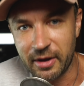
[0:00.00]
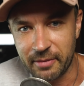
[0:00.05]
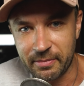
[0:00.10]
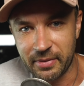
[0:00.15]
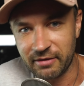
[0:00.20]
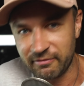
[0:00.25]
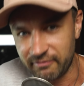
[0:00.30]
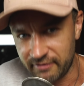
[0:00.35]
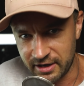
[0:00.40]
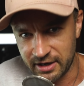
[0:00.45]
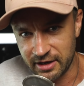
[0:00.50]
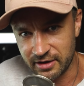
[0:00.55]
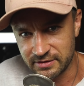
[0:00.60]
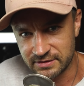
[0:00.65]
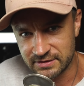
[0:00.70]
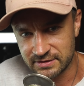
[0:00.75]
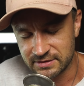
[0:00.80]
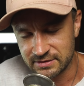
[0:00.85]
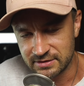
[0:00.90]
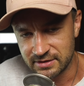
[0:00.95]
up on
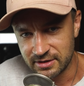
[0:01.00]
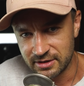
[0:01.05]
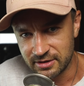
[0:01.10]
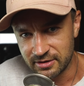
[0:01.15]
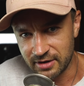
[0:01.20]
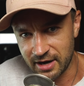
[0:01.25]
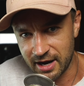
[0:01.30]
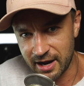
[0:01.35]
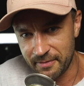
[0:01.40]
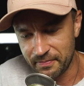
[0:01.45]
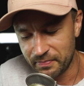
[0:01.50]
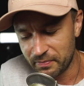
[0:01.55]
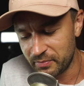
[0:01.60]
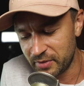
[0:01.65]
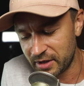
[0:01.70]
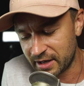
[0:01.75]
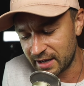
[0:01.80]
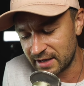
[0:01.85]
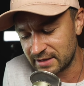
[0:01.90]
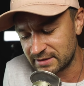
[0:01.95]
videos. Right?
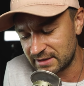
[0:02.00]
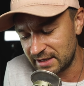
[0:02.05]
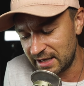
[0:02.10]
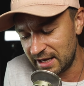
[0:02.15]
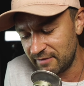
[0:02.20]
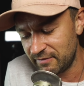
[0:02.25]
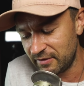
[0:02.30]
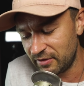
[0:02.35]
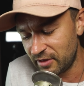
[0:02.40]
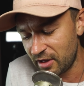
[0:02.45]
Because even